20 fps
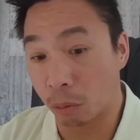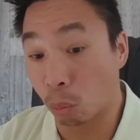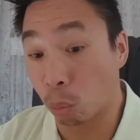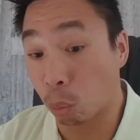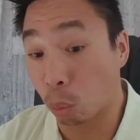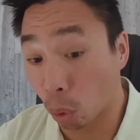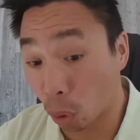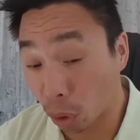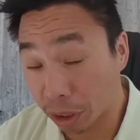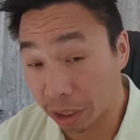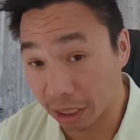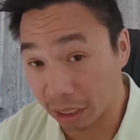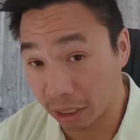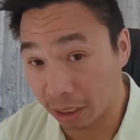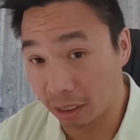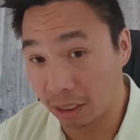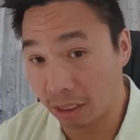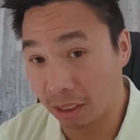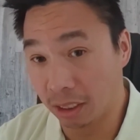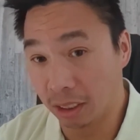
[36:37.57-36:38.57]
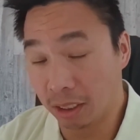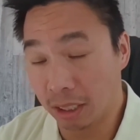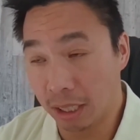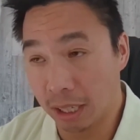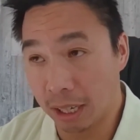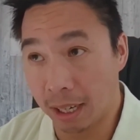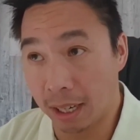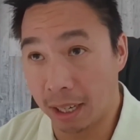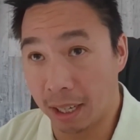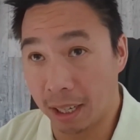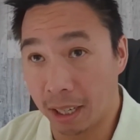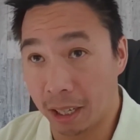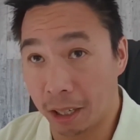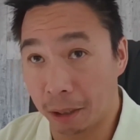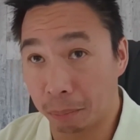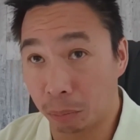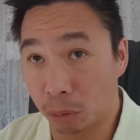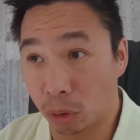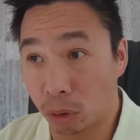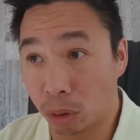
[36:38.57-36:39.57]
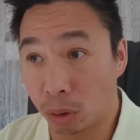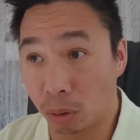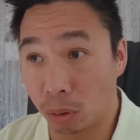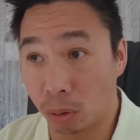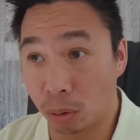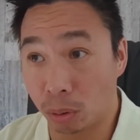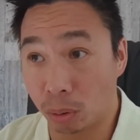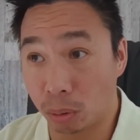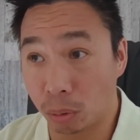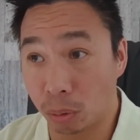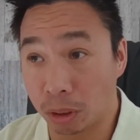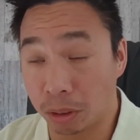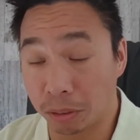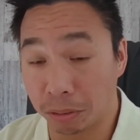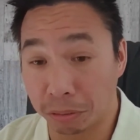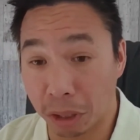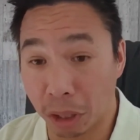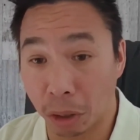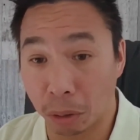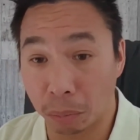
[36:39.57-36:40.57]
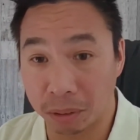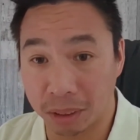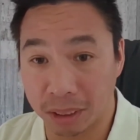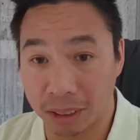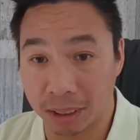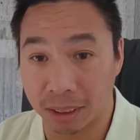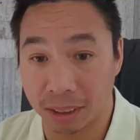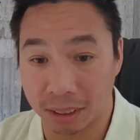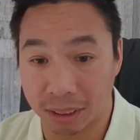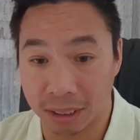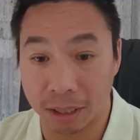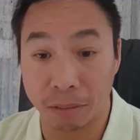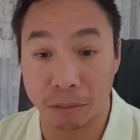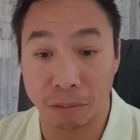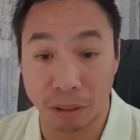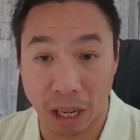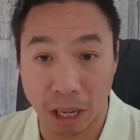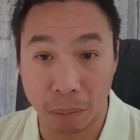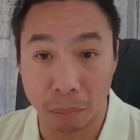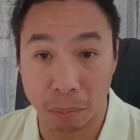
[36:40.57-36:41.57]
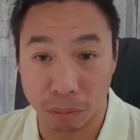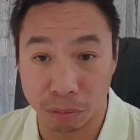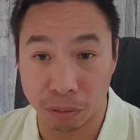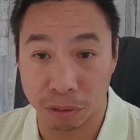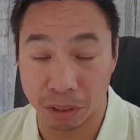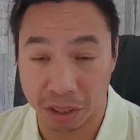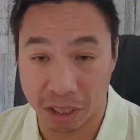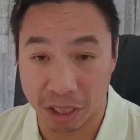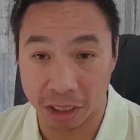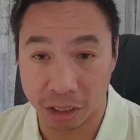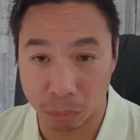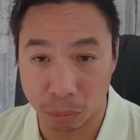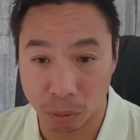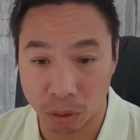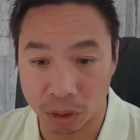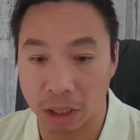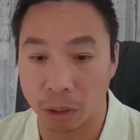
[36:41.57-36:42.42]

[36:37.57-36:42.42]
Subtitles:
working to develop this environment for their customers,